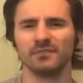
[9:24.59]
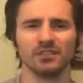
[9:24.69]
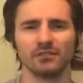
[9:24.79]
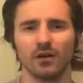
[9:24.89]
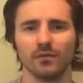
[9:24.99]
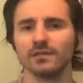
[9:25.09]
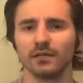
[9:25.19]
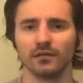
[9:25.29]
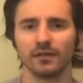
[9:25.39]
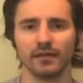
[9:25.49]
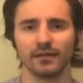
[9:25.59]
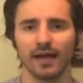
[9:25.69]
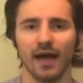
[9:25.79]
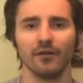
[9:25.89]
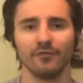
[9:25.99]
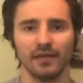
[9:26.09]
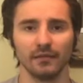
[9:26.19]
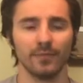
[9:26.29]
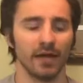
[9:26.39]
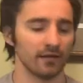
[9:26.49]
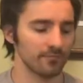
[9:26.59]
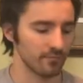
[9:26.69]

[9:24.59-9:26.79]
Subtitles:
Just always a good thing to have in the bag.